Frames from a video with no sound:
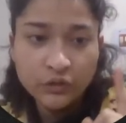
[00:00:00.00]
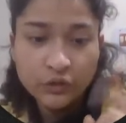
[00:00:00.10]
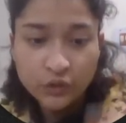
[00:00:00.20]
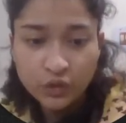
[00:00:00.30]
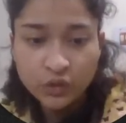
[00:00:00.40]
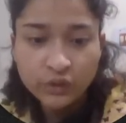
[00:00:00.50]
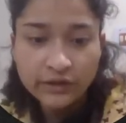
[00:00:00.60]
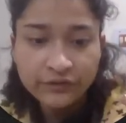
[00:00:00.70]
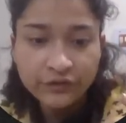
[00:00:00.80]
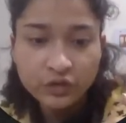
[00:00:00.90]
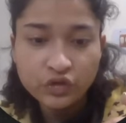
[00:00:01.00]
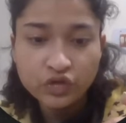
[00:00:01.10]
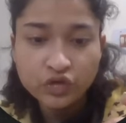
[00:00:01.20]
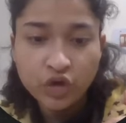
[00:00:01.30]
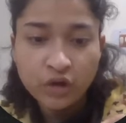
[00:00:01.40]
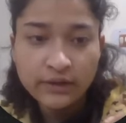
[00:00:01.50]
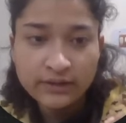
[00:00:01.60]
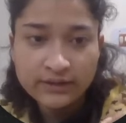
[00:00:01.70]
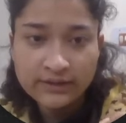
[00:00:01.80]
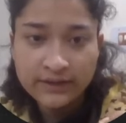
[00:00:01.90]
So if you sort
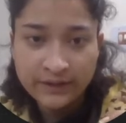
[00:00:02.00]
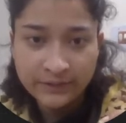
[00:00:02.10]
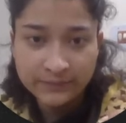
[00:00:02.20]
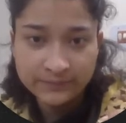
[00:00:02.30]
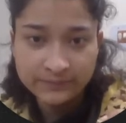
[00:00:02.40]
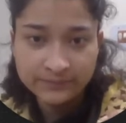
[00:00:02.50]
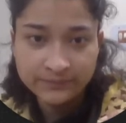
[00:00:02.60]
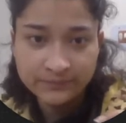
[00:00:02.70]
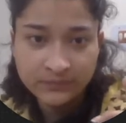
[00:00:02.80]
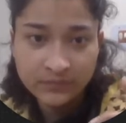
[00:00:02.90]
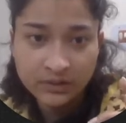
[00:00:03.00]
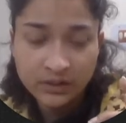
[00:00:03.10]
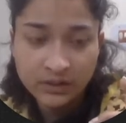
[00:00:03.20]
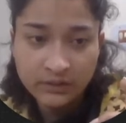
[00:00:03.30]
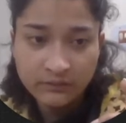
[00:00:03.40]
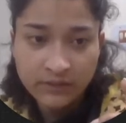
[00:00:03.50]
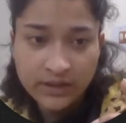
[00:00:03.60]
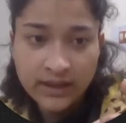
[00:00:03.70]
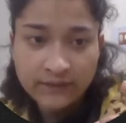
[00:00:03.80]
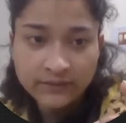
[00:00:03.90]
this array, we
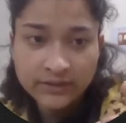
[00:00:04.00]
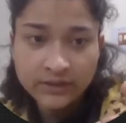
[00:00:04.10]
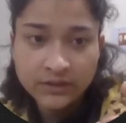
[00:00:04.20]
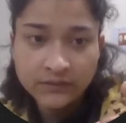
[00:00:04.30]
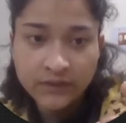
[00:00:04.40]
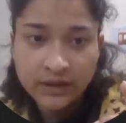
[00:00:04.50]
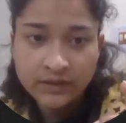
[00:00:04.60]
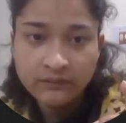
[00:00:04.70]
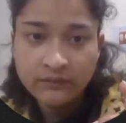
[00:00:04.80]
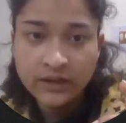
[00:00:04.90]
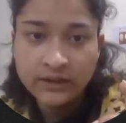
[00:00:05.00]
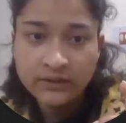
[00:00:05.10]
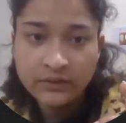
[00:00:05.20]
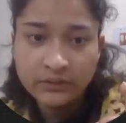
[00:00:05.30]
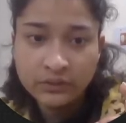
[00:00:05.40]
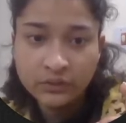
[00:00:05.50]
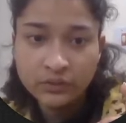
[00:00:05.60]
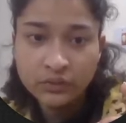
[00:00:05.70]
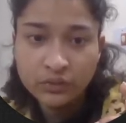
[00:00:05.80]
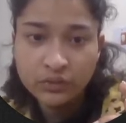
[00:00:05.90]
have this 1, 1,
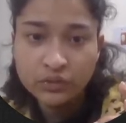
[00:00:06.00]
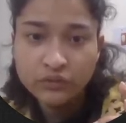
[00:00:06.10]
2, 2,